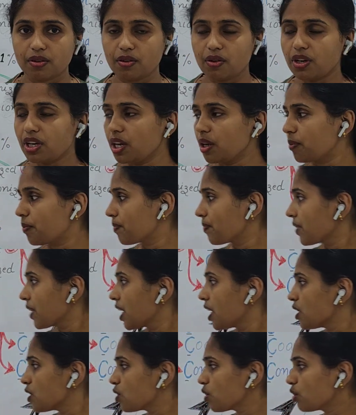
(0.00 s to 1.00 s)
Okay,
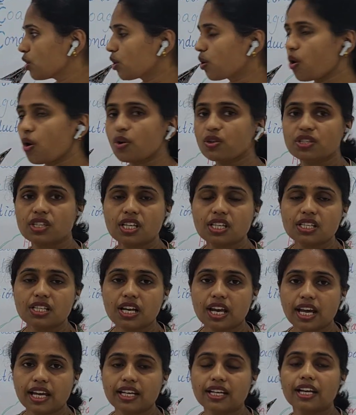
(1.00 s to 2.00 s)
so the causes
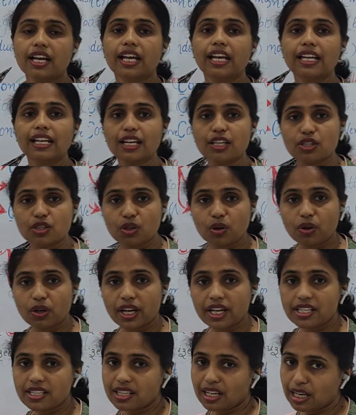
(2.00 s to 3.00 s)
like
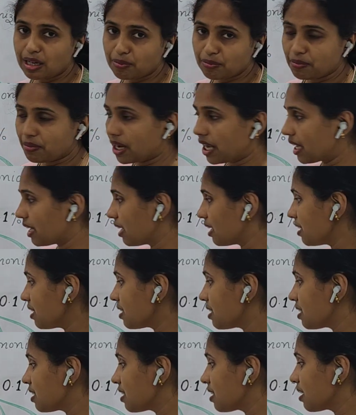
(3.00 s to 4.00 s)
electrolyte
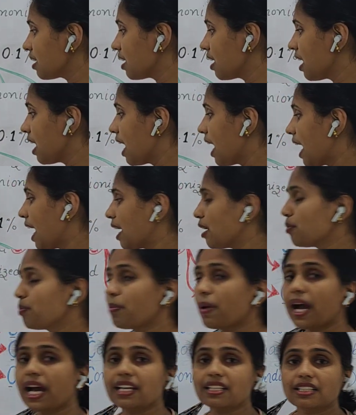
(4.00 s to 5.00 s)
imbalance and
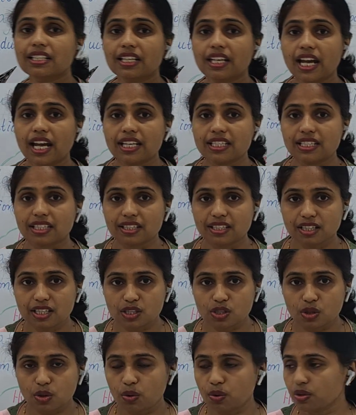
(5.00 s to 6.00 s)
pancreatic
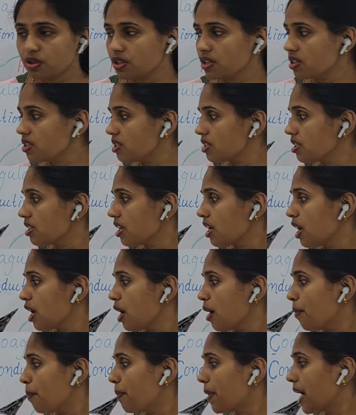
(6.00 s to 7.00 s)
disorders,
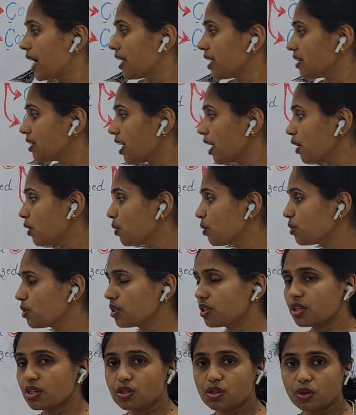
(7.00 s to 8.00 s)

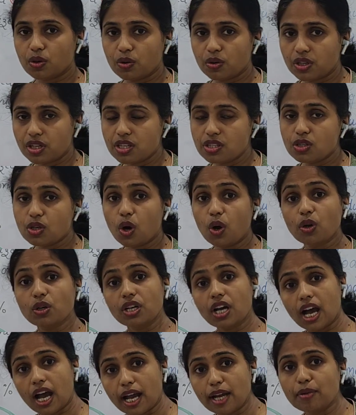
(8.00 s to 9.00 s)
parathyroid disorders or
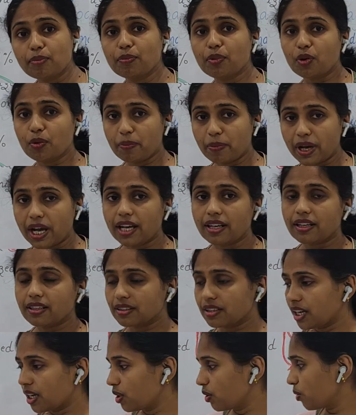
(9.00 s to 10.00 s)

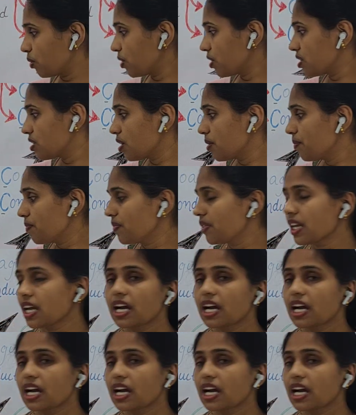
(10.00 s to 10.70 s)
hypoparathyroidism,